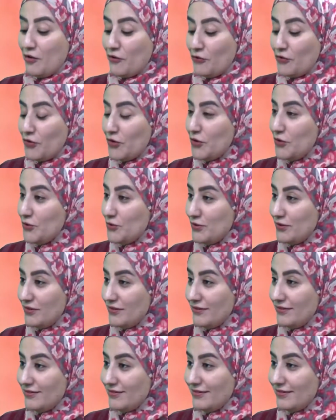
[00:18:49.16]
for
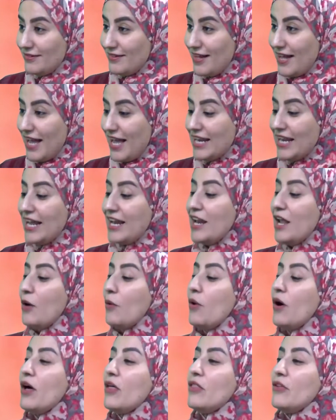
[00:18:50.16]
you and
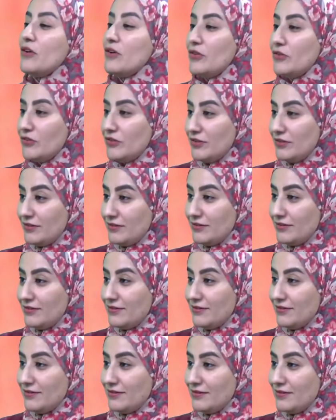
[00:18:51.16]
allow others
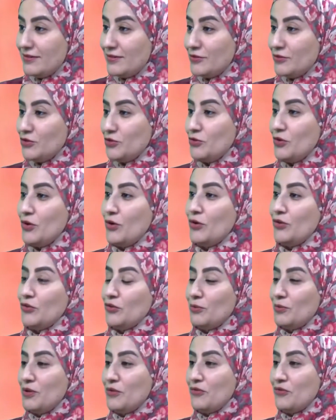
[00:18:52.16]
to
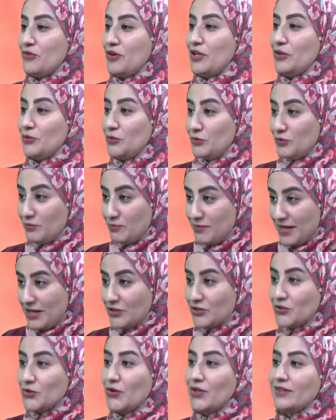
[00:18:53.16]
also be free to
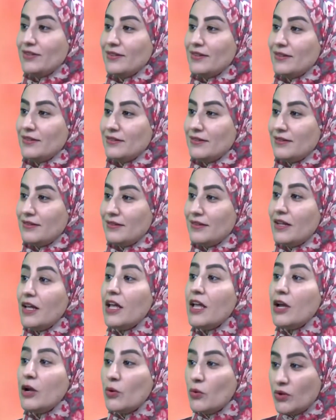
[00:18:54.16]
make choices,
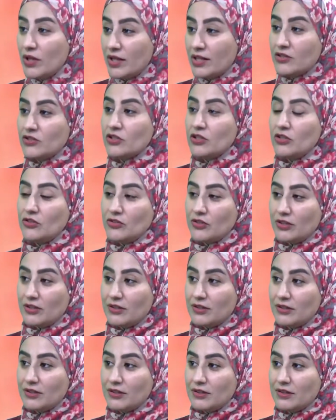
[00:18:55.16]
including the
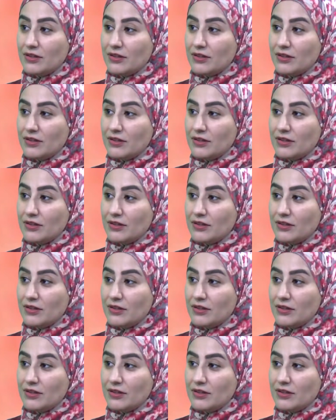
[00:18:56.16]
children.